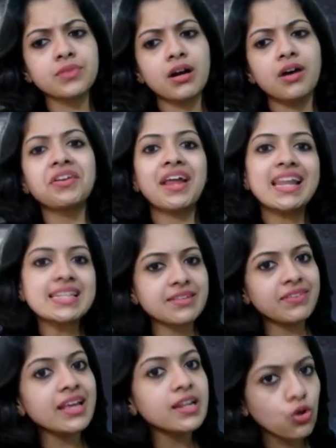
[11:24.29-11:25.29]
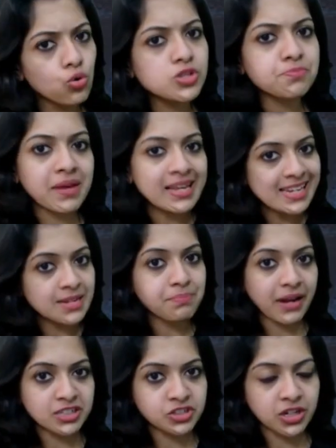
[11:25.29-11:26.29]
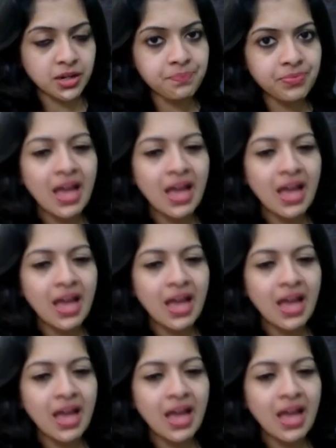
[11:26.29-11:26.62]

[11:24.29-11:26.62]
a relatively low speed and pressure,